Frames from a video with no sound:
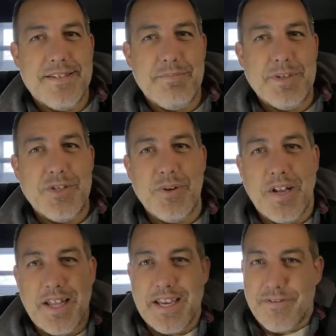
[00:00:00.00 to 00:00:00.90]
Been
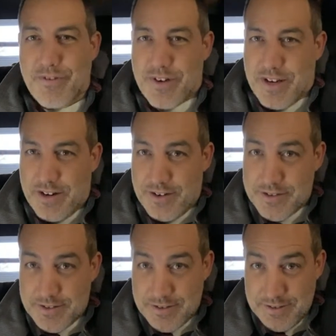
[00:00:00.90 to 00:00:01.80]
tuning Link for
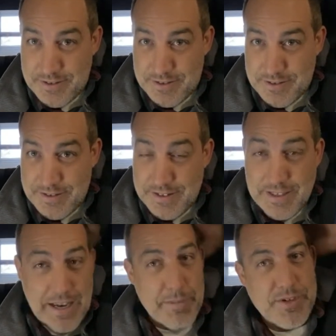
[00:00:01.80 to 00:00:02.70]
years.
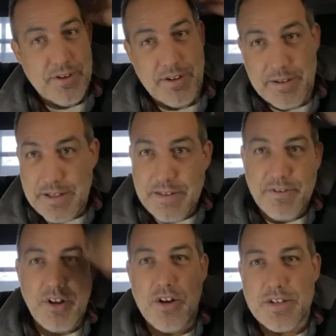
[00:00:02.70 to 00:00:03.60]
Yeah, I've been tuning Link
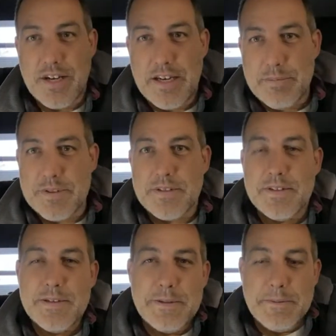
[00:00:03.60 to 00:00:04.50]
for long times.
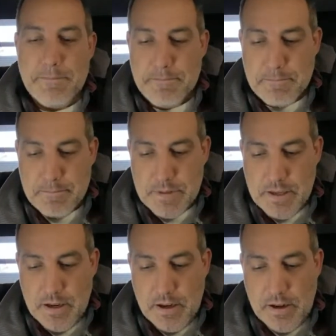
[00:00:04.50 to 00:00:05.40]

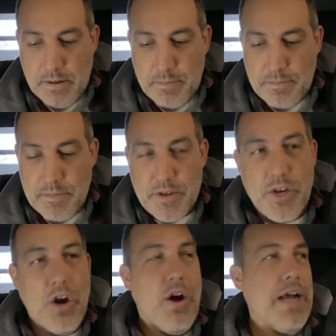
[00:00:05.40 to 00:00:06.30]
So the
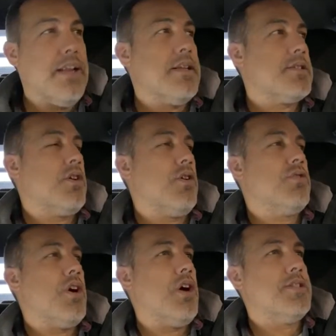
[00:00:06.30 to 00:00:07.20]

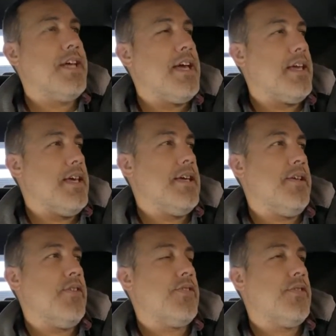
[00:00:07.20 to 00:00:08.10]
Haltech
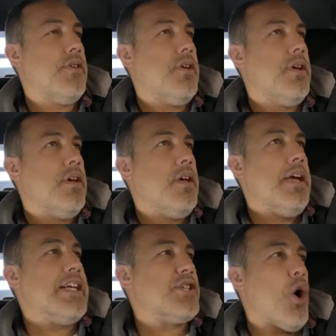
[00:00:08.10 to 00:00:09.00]
it's
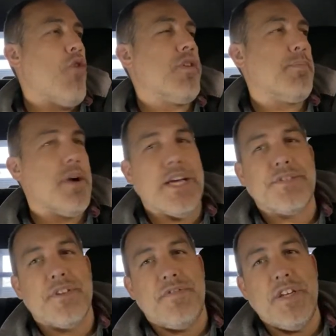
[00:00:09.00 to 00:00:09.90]
overpriced
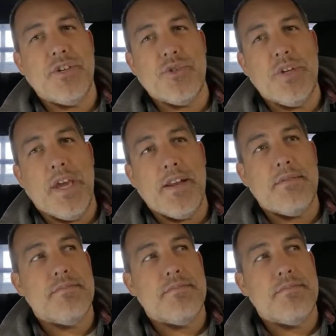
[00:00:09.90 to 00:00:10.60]
for the features you get.